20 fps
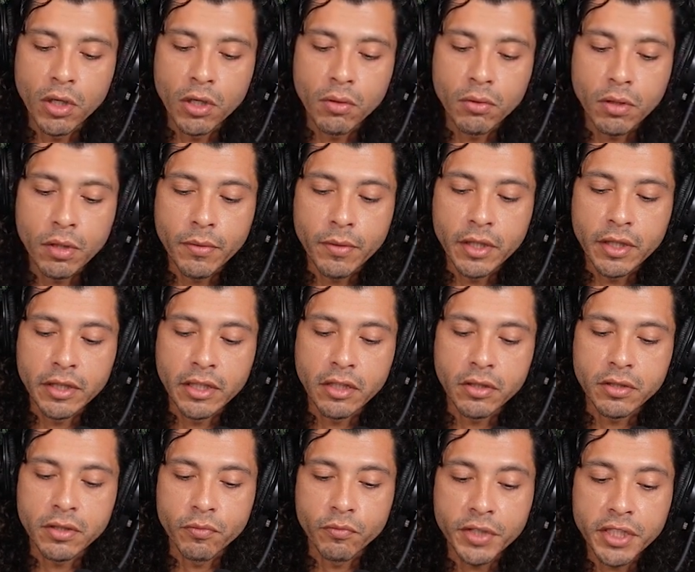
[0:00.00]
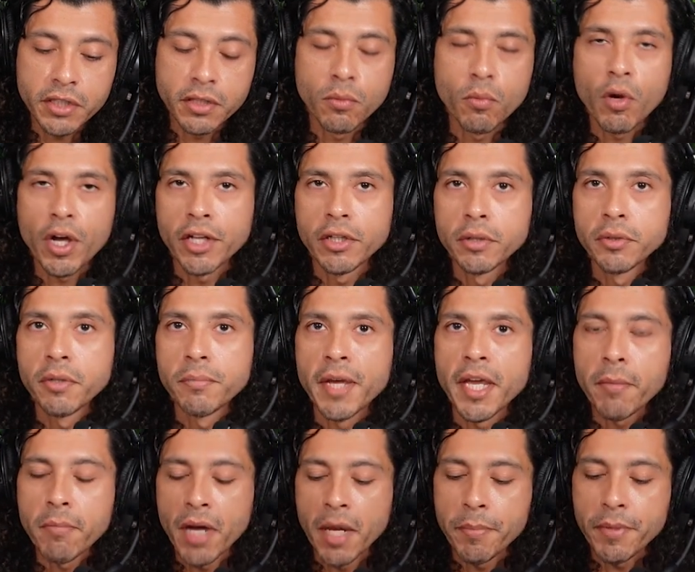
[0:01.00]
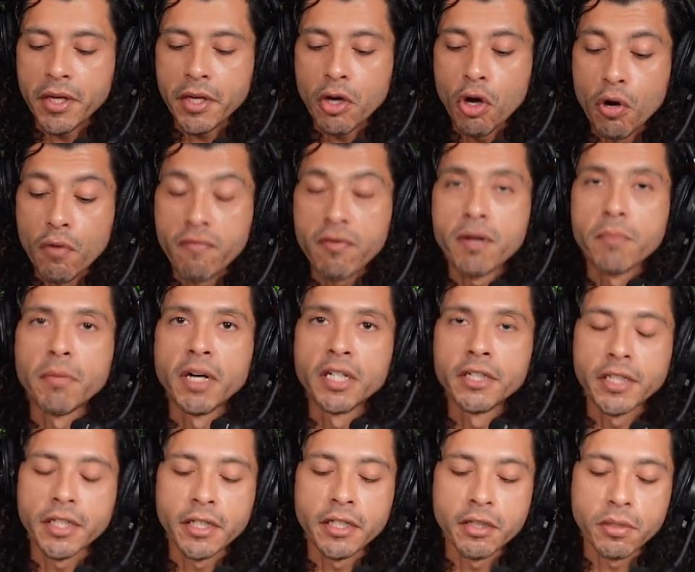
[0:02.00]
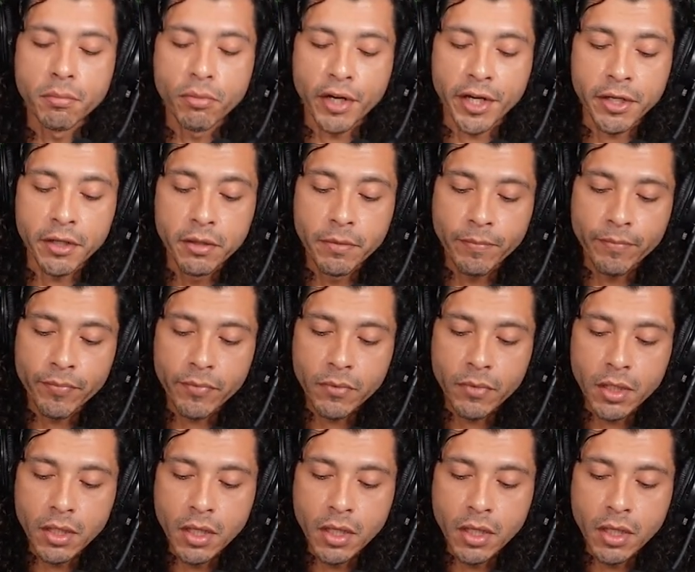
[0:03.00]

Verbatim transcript: Well, there's a reason why glutamate might be overabundant in the brain.